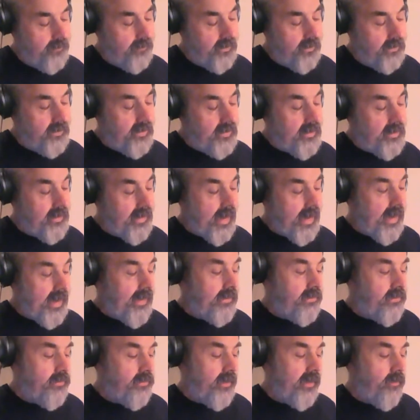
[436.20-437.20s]
D and A
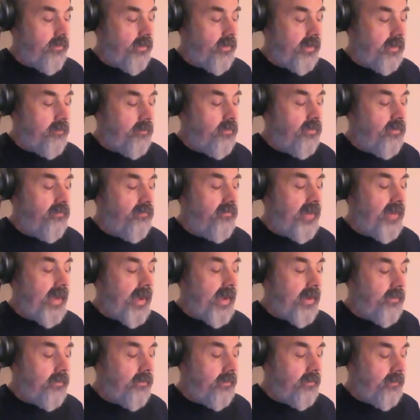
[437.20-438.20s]
string, we're going to move
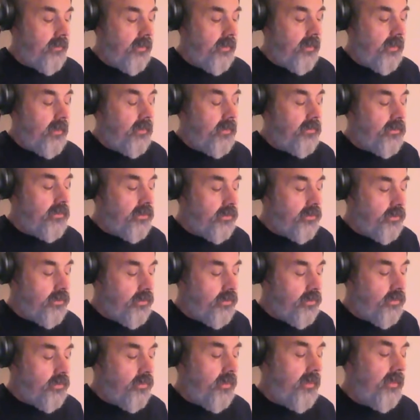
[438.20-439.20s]
down
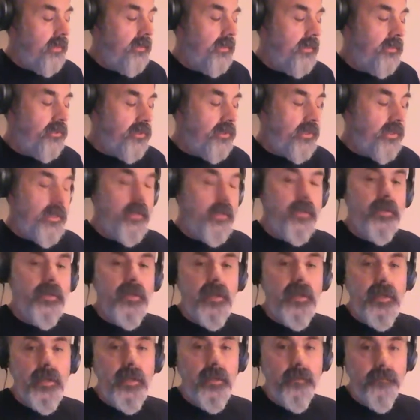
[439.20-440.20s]
to the G and
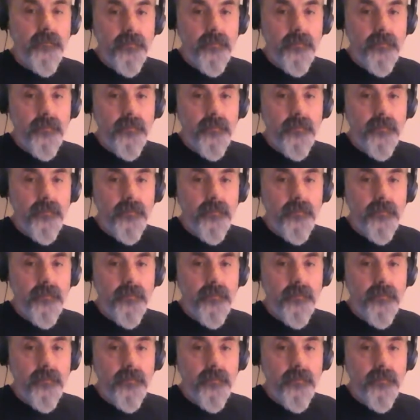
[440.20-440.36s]
D.